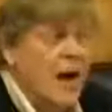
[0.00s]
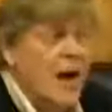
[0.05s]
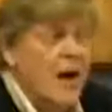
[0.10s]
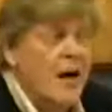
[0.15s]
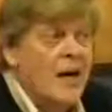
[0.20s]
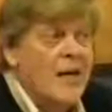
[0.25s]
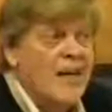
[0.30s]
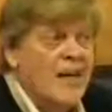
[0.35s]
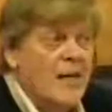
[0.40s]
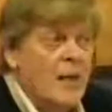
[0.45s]

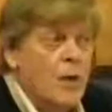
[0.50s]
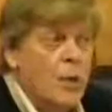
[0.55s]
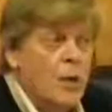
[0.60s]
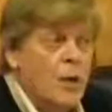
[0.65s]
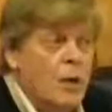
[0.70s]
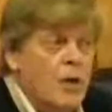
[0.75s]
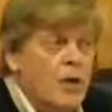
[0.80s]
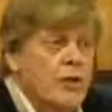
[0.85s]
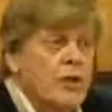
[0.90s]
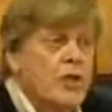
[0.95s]
are, in a
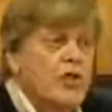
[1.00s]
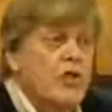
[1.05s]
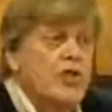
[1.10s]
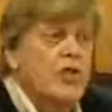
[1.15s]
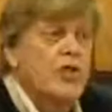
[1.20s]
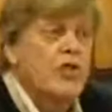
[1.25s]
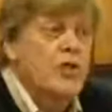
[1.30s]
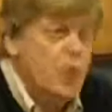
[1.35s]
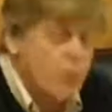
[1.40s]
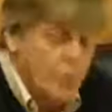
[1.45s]
word,
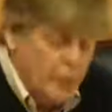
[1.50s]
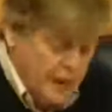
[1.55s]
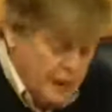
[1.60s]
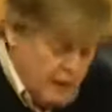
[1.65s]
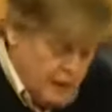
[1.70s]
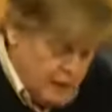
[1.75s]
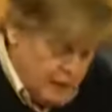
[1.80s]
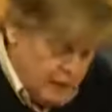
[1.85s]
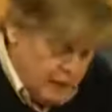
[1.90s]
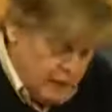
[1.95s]

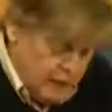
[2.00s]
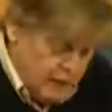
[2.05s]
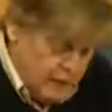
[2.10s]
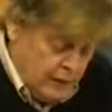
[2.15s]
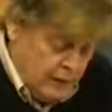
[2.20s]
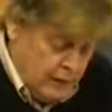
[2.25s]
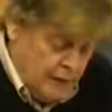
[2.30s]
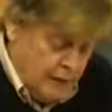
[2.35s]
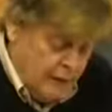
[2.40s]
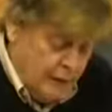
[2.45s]
stupid?
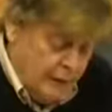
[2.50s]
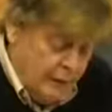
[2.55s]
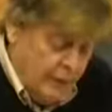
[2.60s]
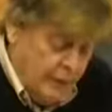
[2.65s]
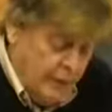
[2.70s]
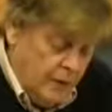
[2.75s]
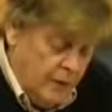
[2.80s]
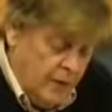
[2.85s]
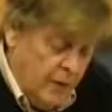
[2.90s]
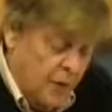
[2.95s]

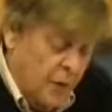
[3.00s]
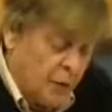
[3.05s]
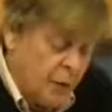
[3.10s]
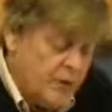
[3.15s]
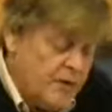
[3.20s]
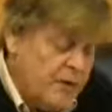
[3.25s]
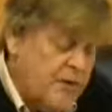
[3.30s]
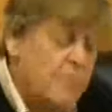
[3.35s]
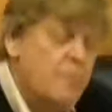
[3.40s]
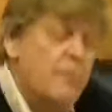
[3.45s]
Or
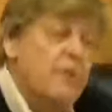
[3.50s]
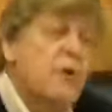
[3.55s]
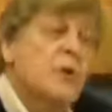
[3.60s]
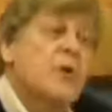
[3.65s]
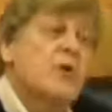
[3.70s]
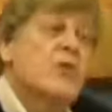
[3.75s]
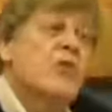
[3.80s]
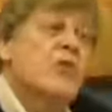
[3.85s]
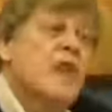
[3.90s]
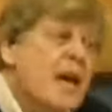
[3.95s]
is it
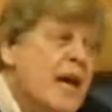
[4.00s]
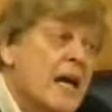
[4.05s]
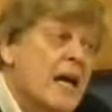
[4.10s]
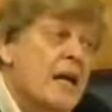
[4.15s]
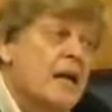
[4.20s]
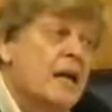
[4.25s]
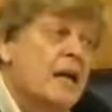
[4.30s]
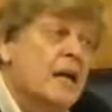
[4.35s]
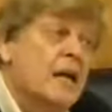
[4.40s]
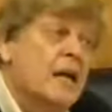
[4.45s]
because
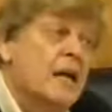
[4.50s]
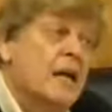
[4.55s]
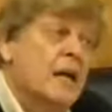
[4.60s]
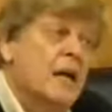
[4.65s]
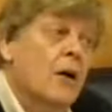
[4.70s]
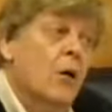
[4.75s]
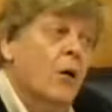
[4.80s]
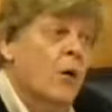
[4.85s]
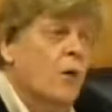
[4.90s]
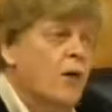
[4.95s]
they,
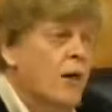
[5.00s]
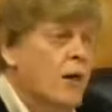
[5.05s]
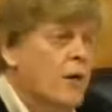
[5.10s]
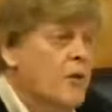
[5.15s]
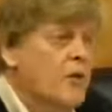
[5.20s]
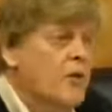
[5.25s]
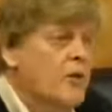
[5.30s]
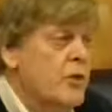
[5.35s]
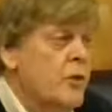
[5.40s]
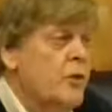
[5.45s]
or
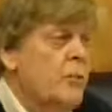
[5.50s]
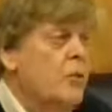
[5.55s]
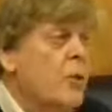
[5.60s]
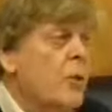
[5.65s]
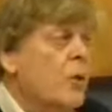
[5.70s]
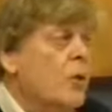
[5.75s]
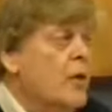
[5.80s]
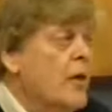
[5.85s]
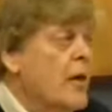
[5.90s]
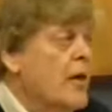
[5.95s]
those who
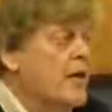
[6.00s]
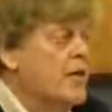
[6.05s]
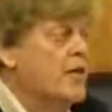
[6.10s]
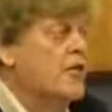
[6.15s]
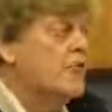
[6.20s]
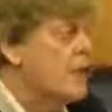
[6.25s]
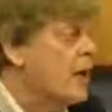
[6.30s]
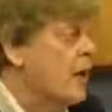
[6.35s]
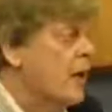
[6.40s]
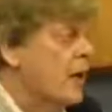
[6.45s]
pull their
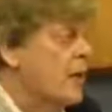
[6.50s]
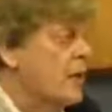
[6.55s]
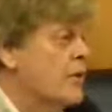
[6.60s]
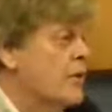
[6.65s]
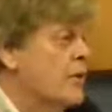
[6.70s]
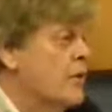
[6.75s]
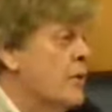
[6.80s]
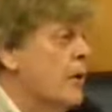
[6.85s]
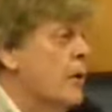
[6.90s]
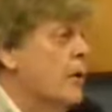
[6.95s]

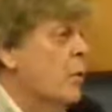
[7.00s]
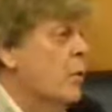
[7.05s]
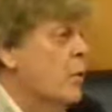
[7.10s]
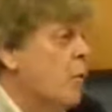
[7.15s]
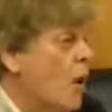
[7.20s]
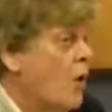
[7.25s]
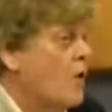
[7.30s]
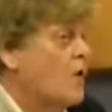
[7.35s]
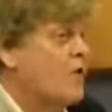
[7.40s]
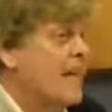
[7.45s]
strings,
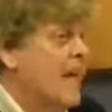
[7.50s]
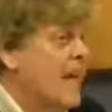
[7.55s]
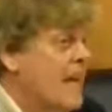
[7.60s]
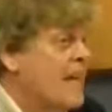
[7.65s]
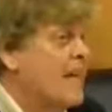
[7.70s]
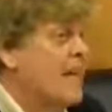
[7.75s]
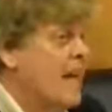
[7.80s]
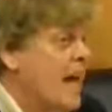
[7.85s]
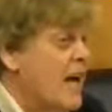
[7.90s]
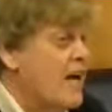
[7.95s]
want
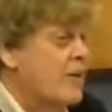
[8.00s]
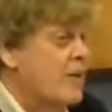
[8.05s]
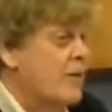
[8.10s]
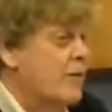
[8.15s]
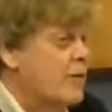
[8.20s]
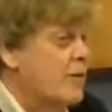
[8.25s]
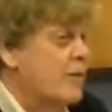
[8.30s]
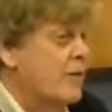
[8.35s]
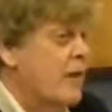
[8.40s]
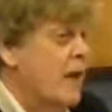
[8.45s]
a clash
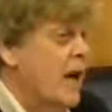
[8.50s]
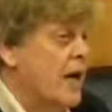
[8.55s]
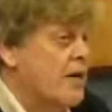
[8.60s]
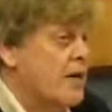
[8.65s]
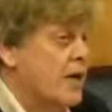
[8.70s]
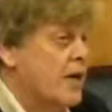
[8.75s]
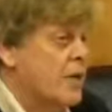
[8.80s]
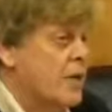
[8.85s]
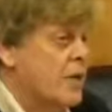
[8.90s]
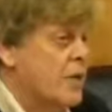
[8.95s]
of
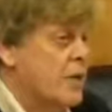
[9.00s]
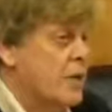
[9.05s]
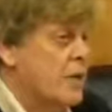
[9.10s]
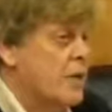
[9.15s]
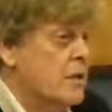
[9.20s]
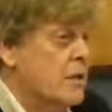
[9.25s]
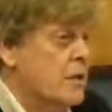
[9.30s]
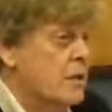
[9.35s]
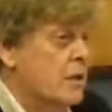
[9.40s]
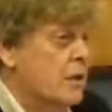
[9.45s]

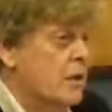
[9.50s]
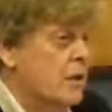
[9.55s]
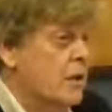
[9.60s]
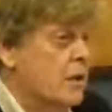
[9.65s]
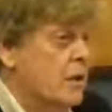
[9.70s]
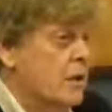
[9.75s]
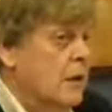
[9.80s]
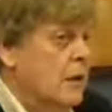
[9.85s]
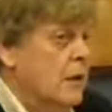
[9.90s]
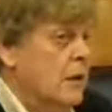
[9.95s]
civilizations?
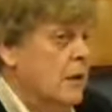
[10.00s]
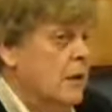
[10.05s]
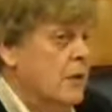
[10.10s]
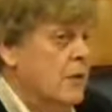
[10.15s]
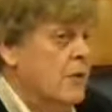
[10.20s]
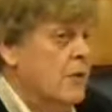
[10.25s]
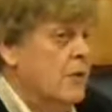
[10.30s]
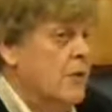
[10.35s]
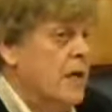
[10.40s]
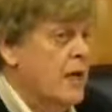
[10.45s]

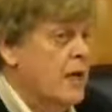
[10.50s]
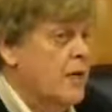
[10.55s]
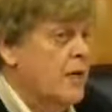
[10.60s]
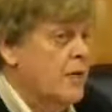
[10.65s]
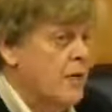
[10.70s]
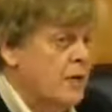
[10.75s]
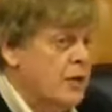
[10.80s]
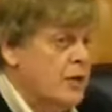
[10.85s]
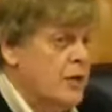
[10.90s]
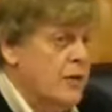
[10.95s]

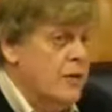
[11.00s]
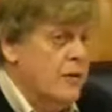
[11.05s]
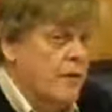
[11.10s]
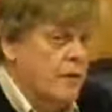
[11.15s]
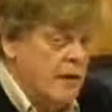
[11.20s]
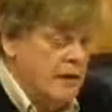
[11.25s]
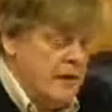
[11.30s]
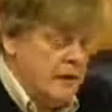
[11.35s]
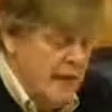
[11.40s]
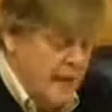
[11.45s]
Judeo-Christian
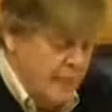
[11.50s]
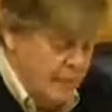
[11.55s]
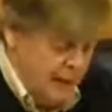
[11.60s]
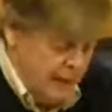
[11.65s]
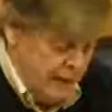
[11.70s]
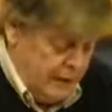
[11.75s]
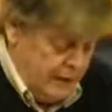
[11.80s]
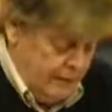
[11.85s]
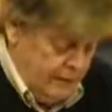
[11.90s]
v. Islamic.